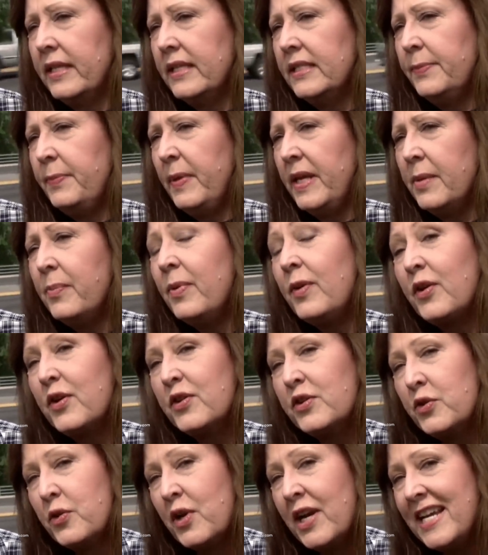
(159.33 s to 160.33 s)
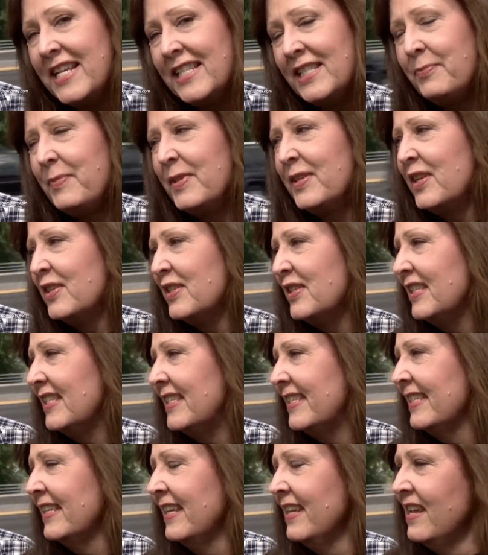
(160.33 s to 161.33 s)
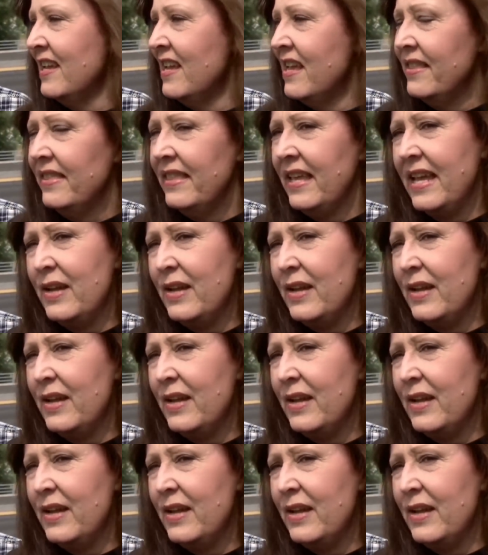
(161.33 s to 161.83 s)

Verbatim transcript: Elizabeth Smart's whereabouts were discovered,